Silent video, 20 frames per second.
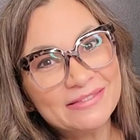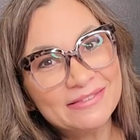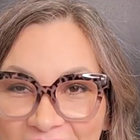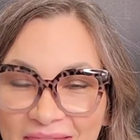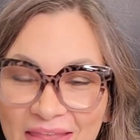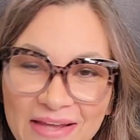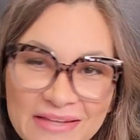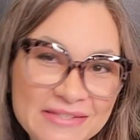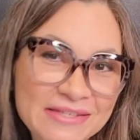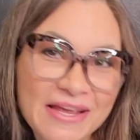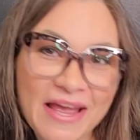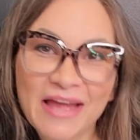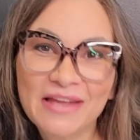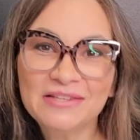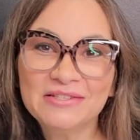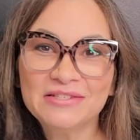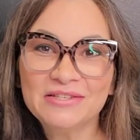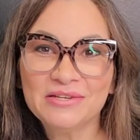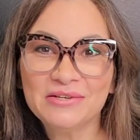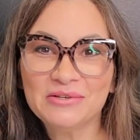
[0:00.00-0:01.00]
Thanks again
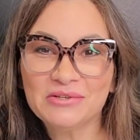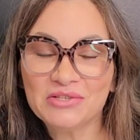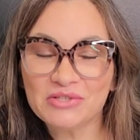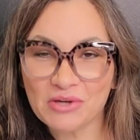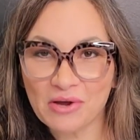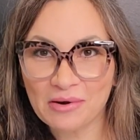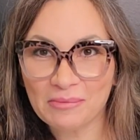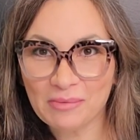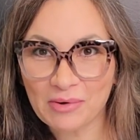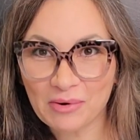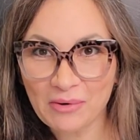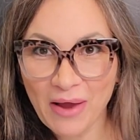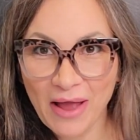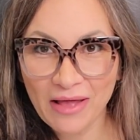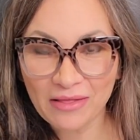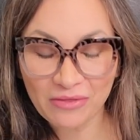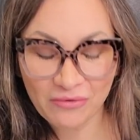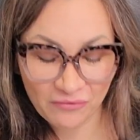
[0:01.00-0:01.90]
to Shauna Magrath